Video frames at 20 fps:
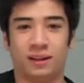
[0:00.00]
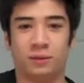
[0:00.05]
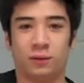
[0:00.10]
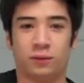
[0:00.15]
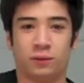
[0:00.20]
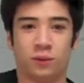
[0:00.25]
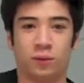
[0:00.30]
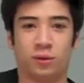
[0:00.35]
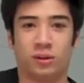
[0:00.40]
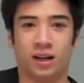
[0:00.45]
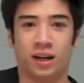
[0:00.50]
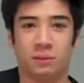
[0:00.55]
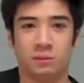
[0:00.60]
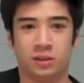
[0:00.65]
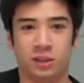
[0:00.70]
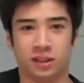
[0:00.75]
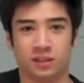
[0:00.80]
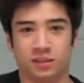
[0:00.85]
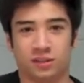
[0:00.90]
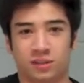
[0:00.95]
of a foreign
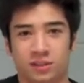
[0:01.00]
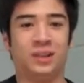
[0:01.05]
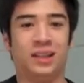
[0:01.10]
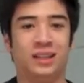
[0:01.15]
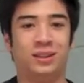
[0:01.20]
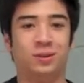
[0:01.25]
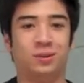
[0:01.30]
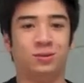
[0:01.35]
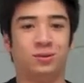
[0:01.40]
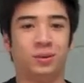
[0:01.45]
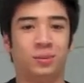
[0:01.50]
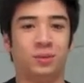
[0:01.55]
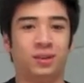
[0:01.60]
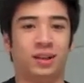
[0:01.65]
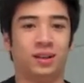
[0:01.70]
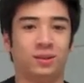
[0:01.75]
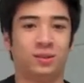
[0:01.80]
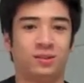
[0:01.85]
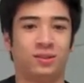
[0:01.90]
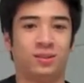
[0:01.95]
object into someone
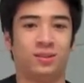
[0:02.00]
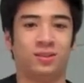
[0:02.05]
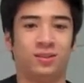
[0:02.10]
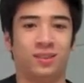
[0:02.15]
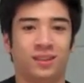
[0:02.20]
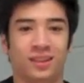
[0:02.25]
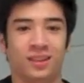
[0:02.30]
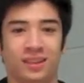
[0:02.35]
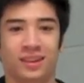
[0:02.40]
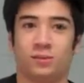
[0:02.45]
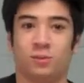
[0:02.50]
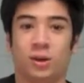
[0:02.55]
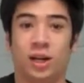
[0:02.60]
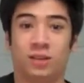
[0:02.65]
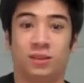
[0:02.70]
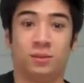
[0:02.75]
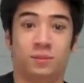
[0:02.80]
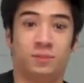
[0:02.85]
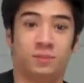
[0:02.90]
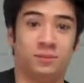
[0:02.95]
else's
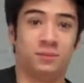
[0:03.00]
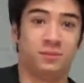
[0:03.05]
rectum.